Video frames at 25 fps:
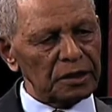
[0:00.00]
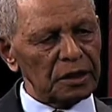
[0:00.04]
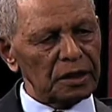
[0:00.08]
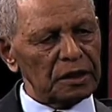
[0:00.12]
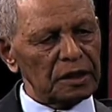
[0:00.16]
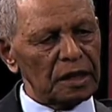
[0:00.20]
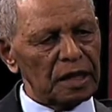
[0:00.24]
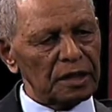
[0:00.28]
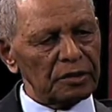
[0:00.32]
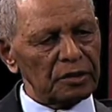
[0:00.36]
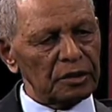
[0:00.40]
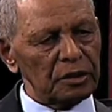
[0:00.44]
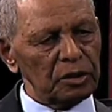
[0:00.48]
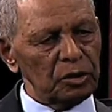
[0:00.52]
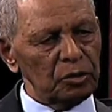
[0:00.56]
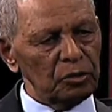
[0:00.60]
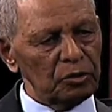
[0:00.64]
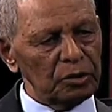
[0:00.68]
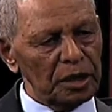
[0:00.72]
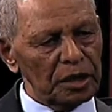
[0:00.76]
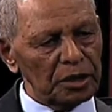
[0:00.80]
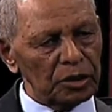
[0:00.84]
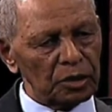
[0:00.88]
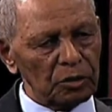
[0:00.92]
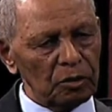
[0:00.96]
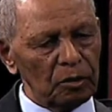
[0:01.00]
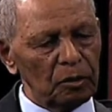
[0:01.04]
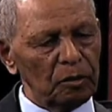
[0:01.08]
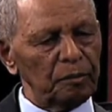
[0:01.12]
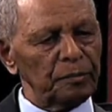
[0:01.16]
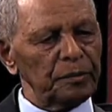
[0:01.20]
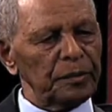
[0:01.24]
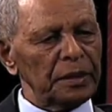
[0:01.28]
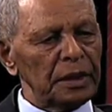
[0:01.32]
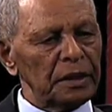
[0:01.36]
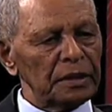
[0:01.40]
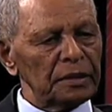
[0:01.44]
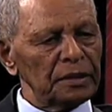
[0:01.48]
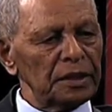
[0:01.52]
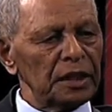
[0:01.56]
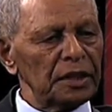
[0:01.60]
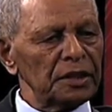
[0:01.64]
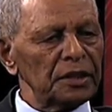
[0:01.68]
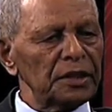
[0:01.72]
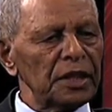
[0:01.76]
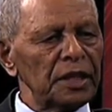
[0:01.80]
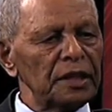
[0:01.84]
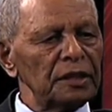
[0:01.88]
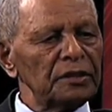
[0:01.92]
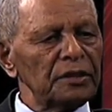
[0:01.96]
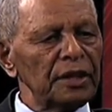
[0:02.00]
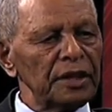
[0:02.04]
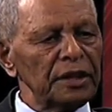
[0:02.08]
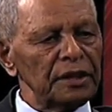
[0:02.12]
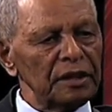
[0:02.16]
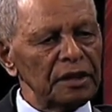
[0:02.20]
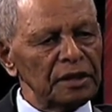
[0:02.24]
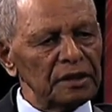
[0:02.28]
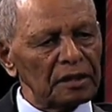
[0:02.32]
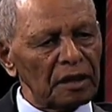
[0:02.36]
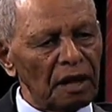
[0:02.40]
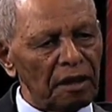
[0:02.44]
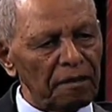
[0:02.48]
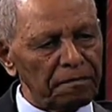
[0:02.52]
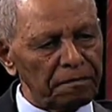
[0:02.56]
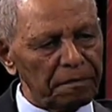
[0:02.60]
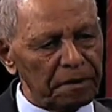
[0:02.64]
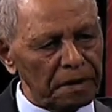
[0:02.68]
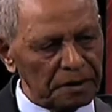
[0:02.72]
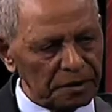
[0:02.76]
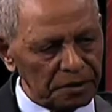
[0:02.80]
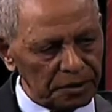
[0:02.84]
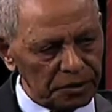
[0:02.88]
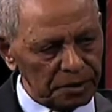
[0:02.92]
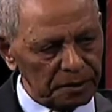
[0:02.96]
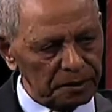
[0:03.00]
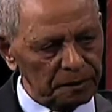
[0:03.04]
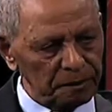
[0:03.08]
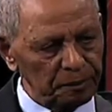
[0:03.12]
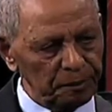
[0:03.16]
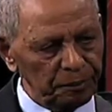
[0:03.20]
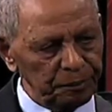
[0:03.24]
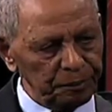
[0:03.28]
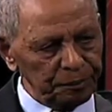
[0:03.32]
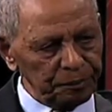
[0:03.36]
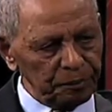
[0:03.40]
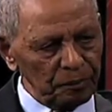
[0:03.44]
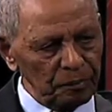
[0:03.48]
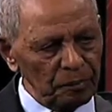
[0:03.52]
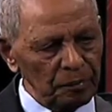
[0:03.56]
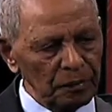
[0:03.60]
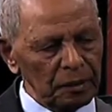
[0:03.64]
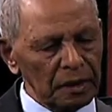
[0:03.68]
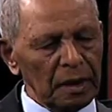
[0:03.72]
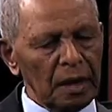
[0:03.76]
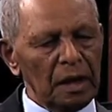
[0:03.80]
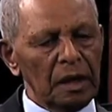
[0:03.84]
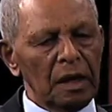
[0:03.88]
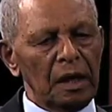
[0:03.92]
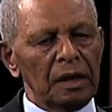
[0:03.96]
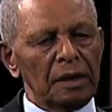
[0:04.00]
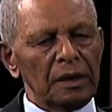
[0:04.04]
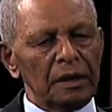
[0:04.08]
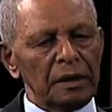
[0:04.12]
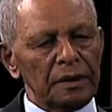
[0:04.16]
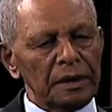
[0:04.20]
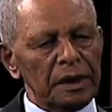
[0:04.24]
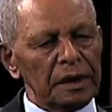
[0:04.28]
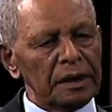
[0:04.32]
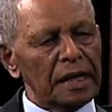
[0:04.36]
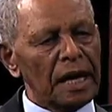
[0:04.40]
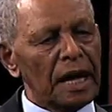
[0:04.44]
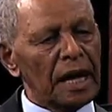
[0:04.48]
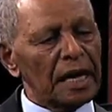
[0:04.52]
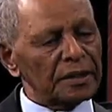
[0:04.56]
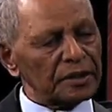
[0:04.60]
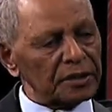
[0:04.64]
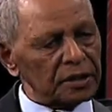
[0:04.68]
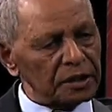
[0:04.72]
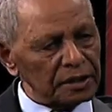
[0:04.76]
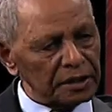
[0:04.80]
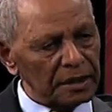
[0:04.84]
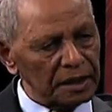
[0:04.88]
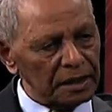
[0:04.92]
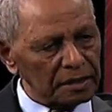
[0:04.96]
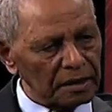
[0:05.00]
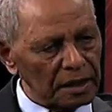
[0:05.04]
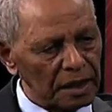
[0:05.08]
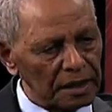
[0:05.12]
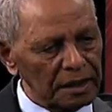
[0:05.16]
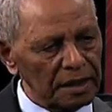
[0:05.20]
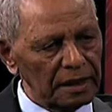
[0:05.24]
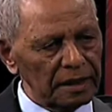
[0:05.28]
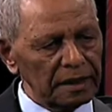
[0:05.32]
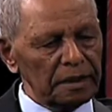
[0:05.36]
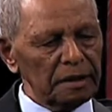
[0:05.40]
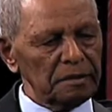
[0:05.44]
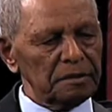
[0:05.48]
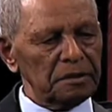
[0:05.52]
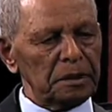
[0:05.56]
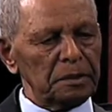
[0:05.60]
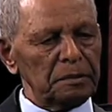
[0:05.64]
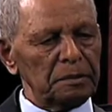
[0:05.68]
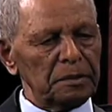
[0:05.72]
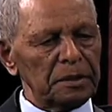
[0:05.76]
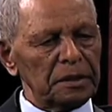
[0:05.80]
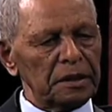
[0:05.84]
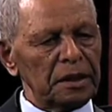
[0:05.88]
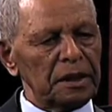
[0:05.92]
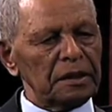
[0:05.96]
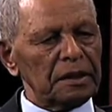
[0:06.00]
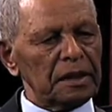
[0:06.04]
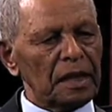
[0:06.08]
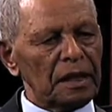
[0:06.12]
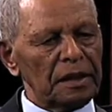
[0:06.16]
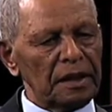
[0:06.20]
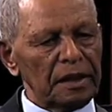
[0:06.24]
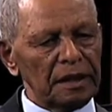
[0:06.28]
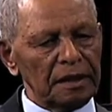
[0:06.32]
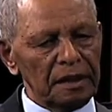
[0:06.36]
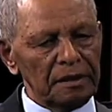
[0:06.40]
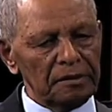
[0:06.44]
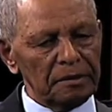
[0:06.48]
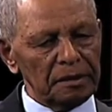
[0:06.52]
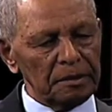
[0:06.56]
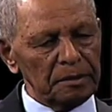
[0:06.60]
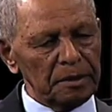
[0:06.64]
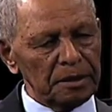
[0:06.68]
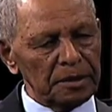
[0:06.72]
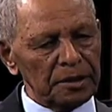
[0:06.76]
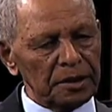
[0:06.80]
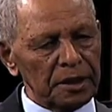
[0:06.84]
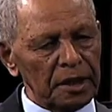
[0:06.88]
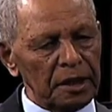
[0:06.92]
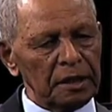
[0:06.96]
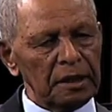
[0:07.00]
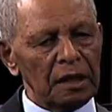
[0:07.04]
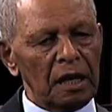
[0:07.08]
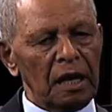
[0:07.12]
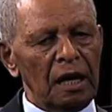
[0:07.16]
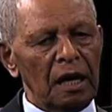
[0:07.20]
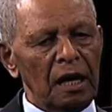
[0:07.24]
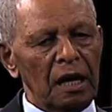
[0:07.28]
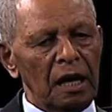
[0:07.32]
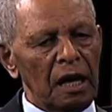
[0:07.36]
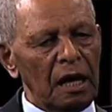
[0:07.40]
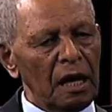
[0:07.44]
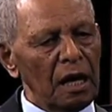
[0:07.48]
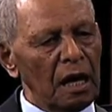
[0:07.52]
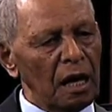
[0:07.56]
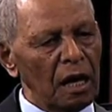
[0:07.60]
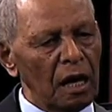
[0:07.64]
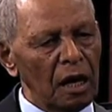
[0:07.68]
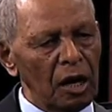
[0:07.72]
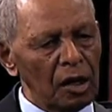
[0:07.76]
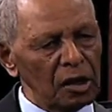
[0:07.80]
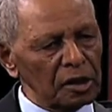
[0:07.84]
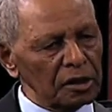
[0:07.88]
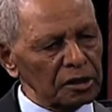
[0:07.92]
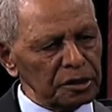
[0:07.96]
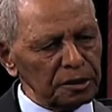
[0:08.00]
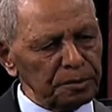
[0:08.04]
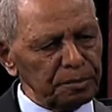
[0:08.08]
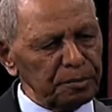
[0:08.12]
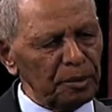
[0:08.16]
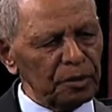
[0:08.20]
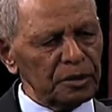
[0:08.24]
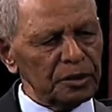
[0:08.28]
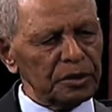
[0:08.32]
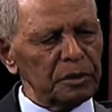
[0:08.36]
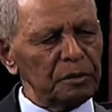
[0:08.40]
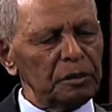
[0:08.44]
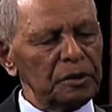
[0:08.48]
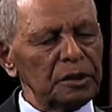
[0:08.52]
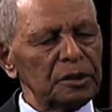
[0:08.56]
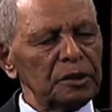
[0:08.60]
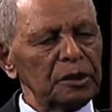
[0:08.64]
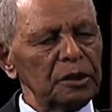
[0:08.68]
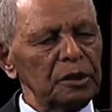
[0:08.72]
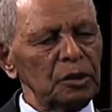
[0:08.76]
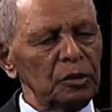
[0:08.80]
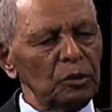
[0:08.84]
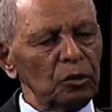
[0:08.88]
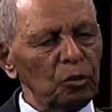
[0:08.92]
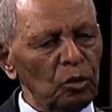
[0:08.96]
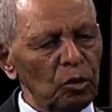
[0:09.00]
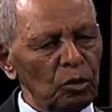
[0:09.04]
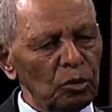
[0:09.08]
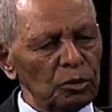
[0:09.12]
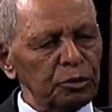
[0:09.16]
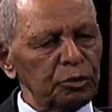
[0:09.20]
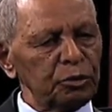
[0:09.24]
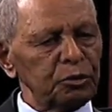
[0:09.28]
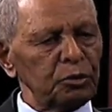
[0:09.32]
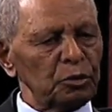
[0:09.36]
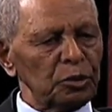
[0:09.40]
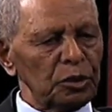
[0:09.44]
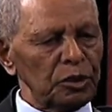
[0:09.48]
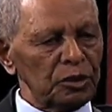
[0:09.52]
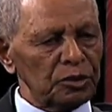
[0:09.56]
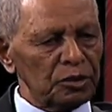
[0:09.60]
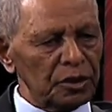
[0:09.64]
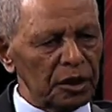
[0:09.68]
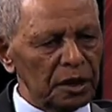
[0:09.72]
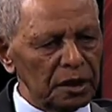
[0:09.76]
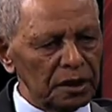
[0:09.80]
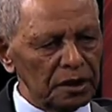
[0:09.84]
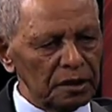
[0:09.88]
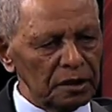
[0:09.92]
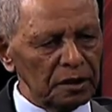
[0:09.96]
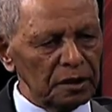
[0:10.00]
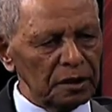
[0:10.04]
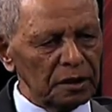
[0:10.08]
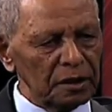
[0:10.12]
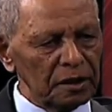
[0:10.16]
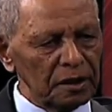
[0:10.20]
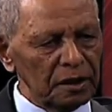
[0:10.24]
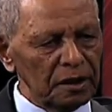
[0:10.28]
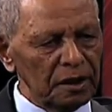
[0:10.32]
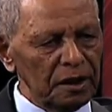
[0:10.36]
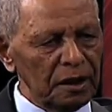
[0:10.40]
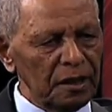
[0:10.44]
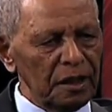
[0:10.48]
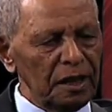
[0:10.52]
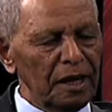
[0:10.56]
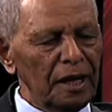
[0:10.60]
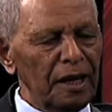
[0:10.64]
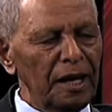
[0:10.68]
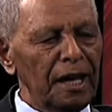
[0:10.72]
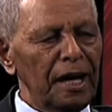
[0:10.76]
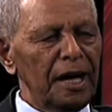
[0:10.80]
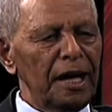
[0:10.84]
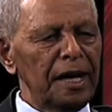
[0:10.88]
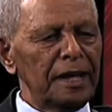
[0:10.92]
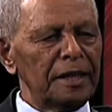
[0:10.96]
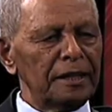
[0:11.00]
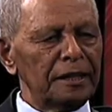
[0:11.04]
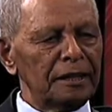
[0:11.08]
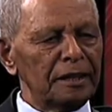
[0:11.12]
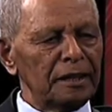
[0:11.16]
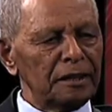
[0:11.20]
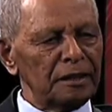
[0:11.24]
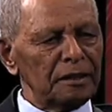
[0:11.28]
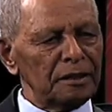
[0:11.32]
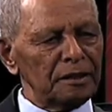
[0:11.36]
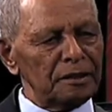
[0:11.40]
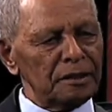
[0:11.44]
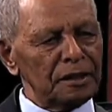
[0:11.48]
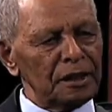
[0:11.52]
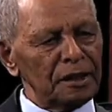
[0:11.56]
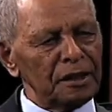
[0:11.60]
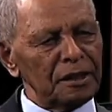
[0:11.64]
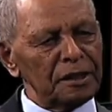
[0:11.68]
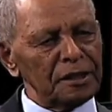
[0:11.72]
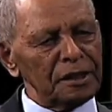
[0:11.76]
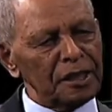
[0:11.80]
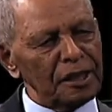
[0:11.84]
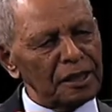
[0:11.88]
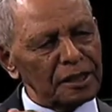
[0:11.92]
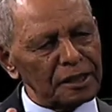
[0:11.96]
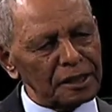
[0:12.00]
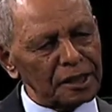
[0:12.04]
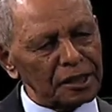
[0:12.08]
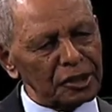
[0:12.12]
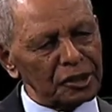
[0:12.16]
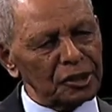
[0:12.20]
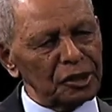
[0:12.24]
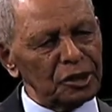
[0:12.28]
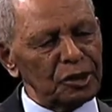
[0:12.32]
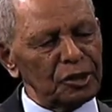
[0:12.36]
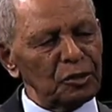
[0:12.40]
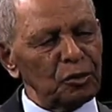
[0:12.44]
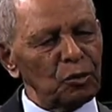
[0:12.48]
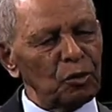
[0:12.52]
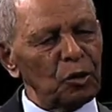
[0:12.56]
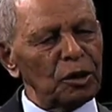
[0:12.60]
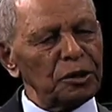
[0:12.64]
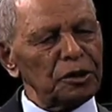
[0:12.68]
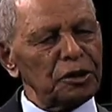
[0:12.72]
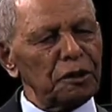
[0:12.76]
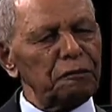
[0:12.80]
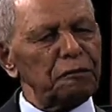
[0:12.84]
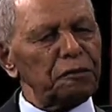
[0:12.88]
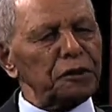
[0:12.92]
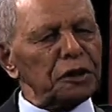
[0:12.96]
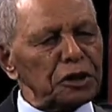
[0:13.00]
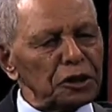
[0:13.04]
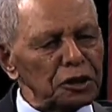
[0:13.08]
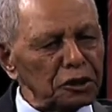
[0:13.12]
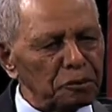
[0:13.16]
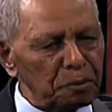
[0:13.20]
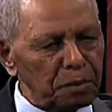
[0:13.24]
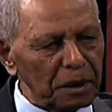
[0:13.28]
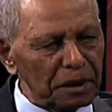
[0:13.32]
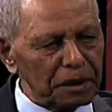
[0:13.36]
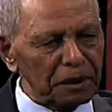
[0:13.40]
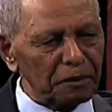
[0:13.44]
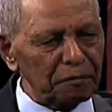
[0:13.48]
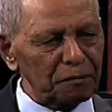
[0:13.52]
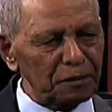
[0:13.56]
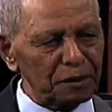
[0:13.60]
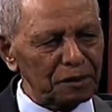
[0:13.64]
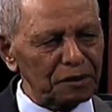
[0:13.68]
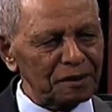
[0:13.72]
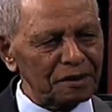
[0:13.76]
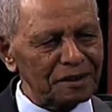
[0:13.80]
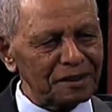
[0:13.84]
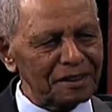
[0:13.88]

and asked UNESCO, they said they didn't have funds. Then I asked the Italian government. The Italian government said our responsibility was to return, and the re-erection was a fringe benefit